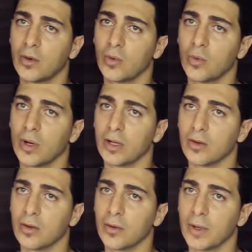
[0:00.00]
white
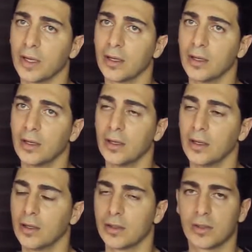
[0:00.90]
all the way.
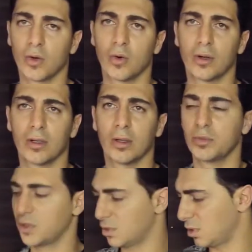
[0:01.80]
So
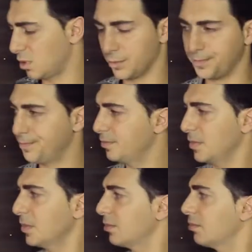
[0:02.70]
I'm just gonna,
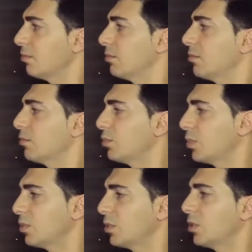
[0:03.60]

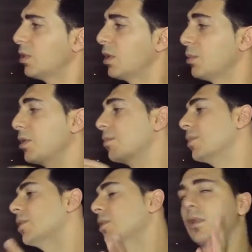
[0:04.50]
let me.
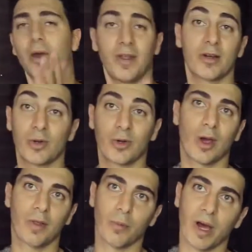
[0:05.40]
Now that I showed you
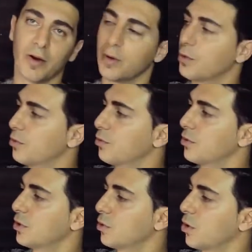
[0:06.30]
how the battery,
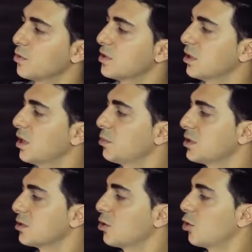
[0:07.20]
goes in, I'm
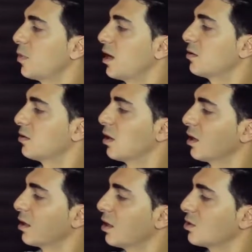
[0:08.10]
just gonna go back to
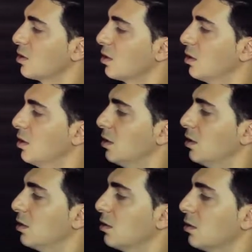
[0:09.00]
actually
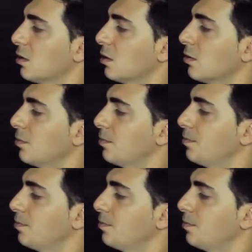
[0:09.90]
the,